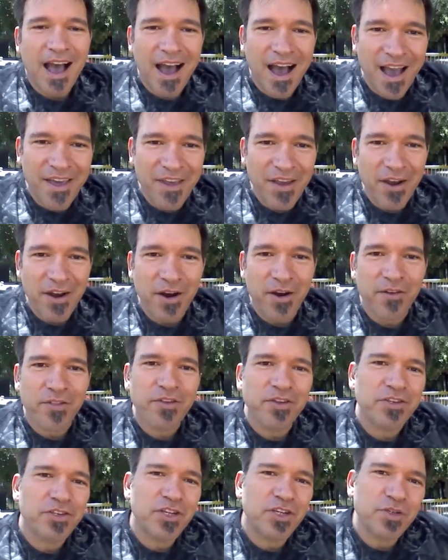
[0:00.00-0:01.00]
Hi there,
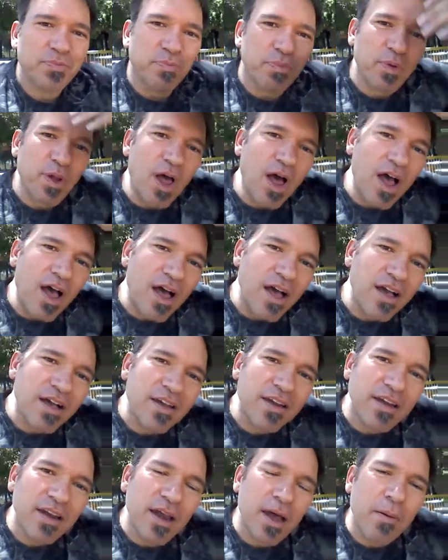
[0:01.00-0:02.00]
this is
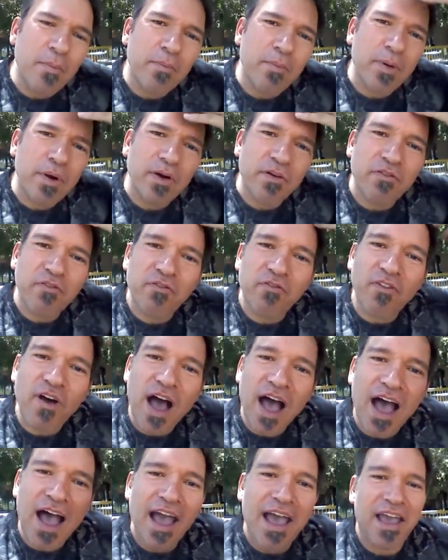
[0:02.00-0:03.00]
blog number
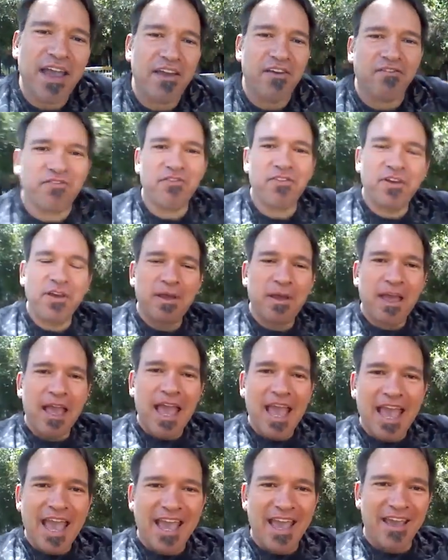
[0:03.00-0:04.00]

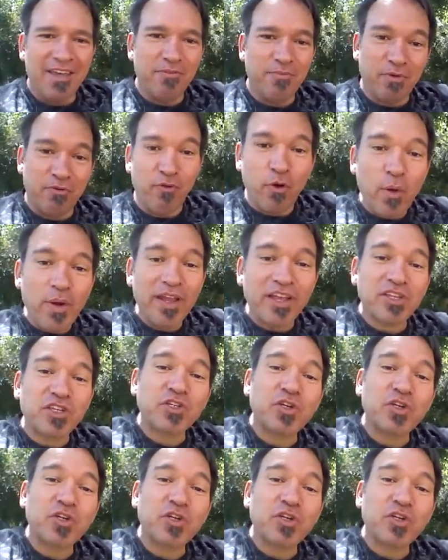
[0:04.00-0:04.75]
5. And before we get